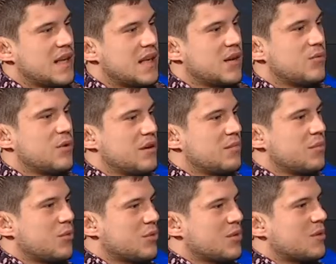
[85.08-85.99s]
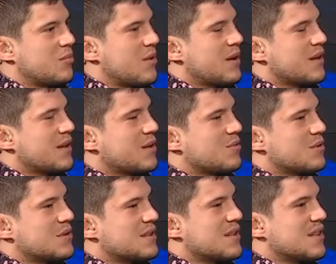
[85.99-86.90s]
The other really important part here
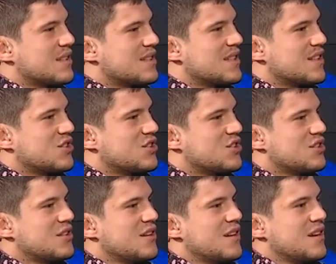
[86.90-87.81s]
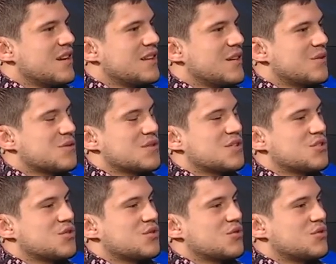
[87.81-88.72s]
was uh, Senshi. Tell us,
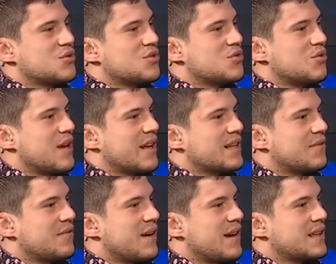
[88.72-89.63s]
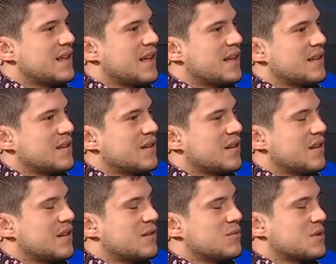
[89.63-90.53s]
did you did you like the fight night?
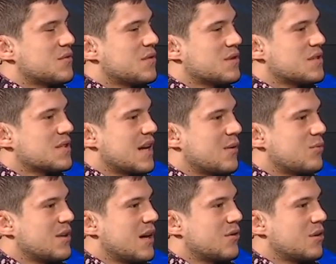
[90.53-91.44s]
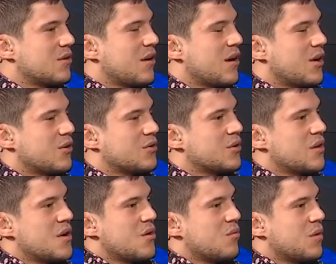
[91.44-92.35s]
Uh, it was first time without a crowd.
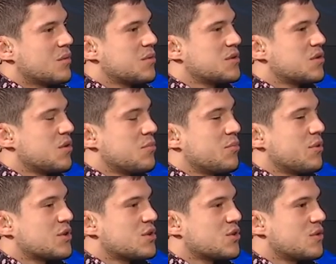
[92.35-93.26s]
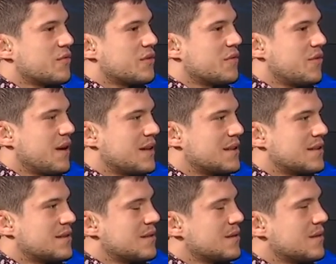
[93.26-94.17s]
What was your impression of the
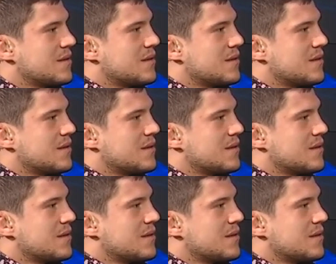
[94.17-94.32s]
fights?